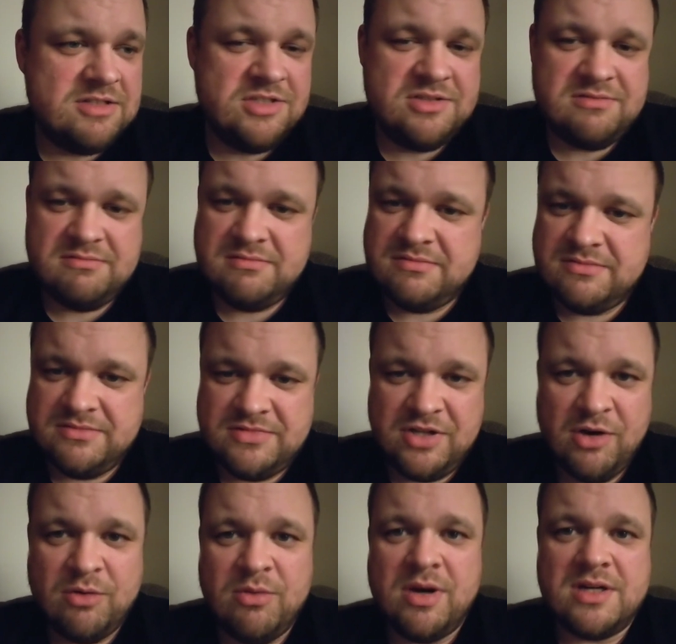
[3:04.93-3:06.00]
Just
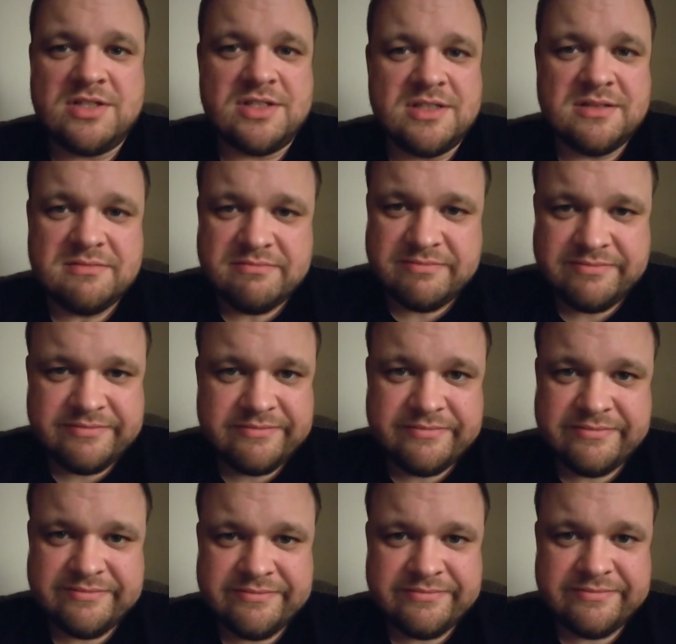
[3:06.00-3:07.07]
don't watch it.
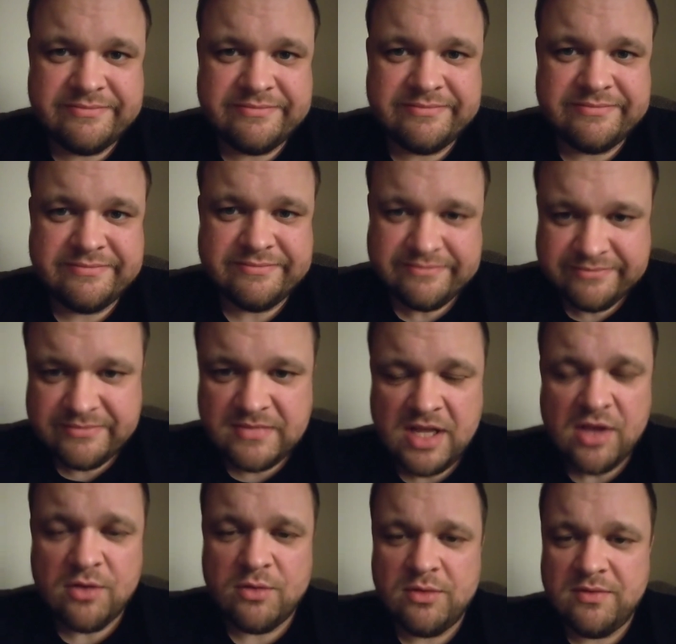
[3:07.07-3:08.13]

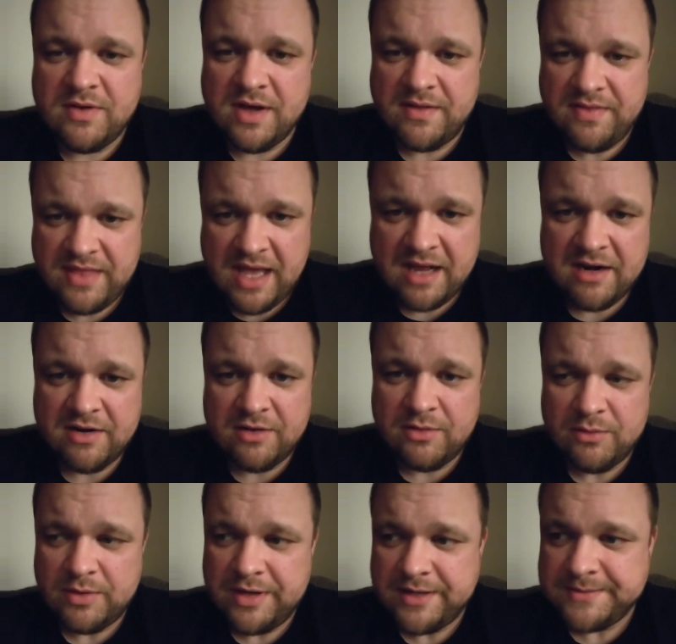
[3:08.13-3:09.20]
Now that we've got that out
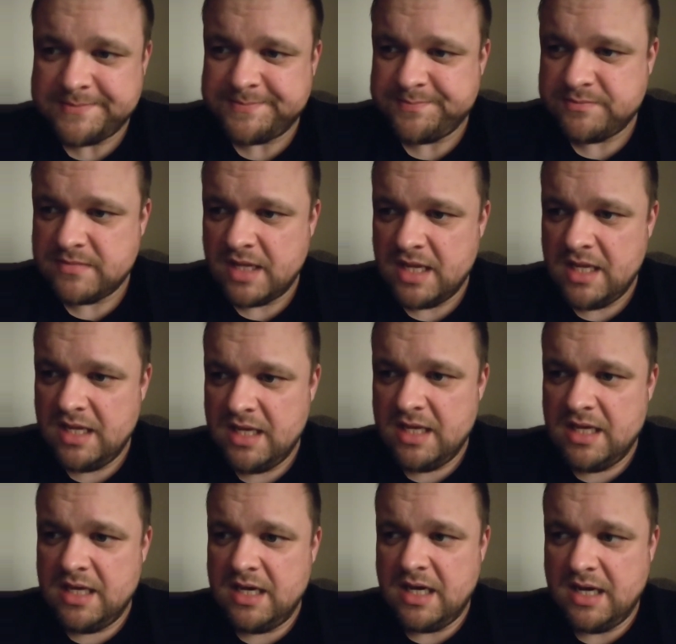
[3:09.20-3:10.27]
of the way.
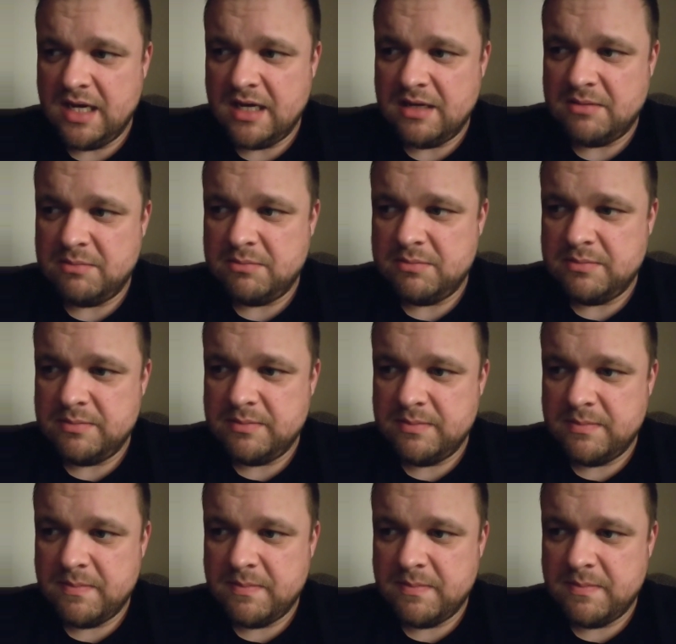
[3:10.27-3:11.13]
I